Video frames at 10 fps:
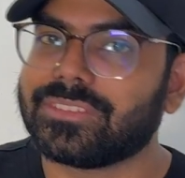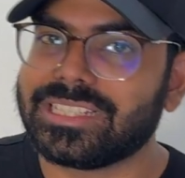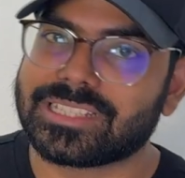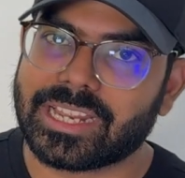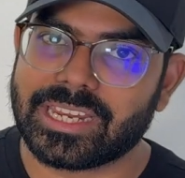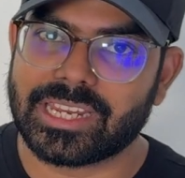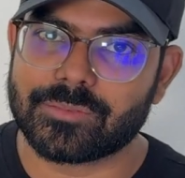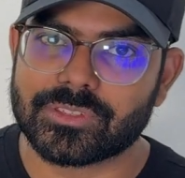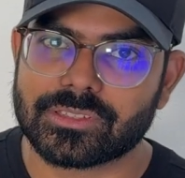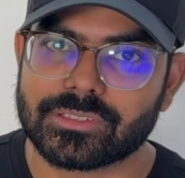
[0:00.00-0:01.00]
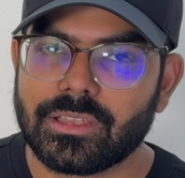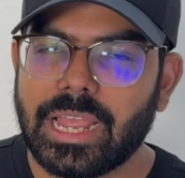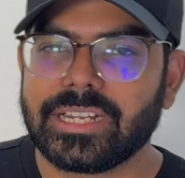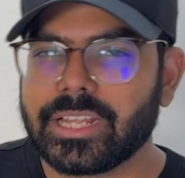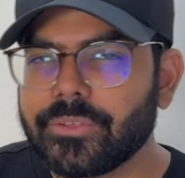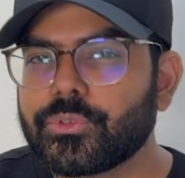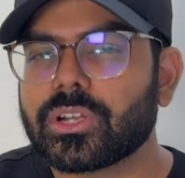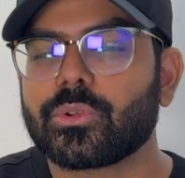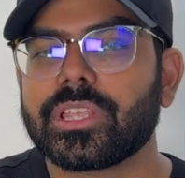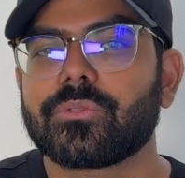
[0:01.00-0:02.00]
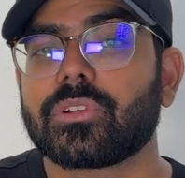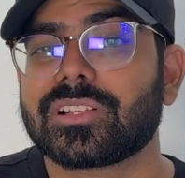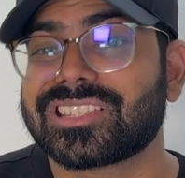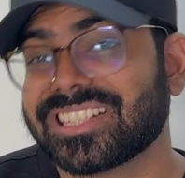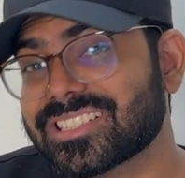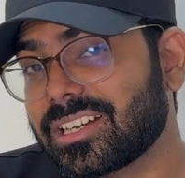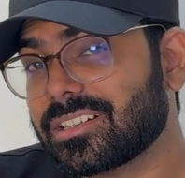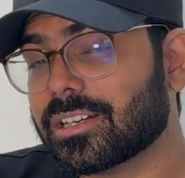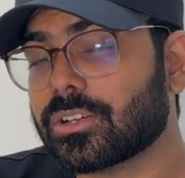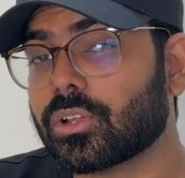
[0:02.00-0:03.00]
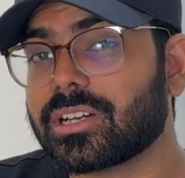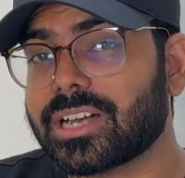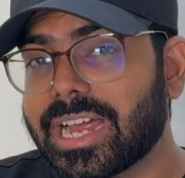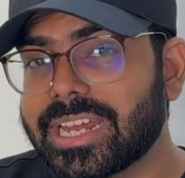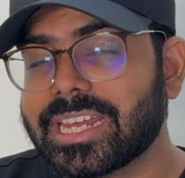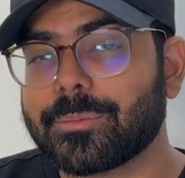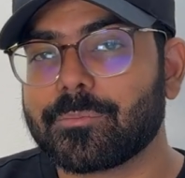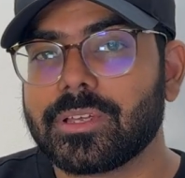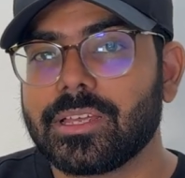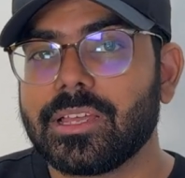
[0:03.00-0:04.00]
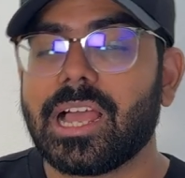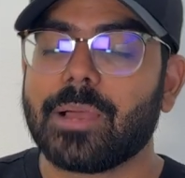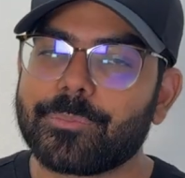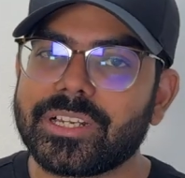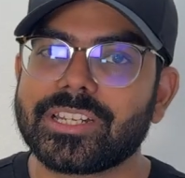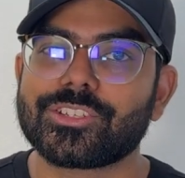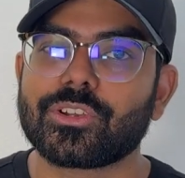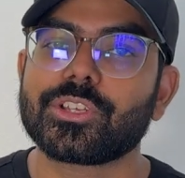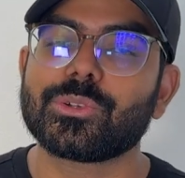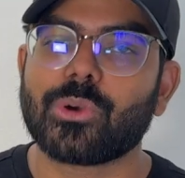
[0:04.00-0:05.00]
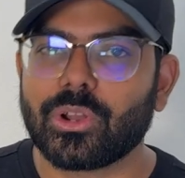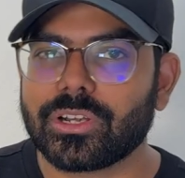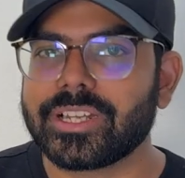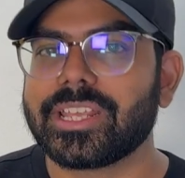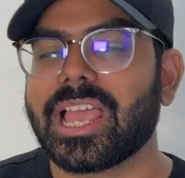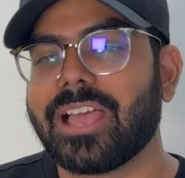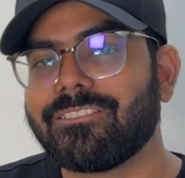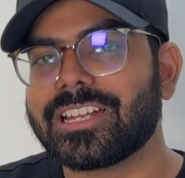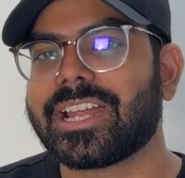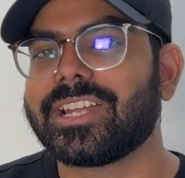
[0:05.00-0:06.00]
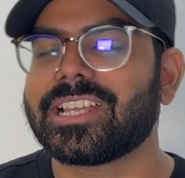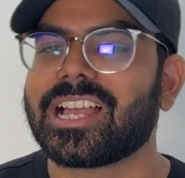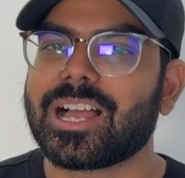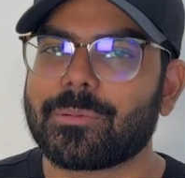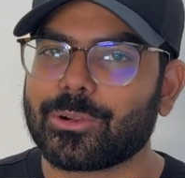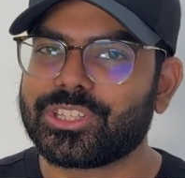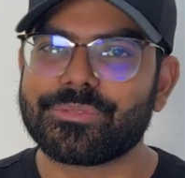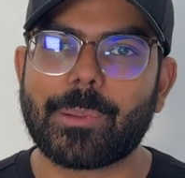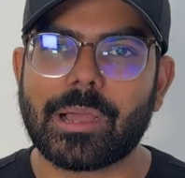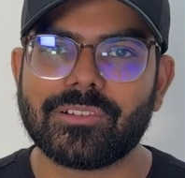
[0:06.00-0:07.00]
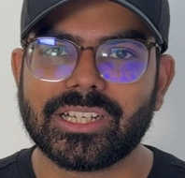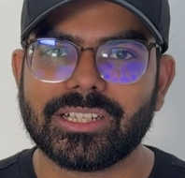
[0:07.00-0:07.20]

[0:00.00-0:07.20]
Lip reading: these IEMs. And if you're going for a $600 IEM, I'm pretty sure you already have an idea about the power.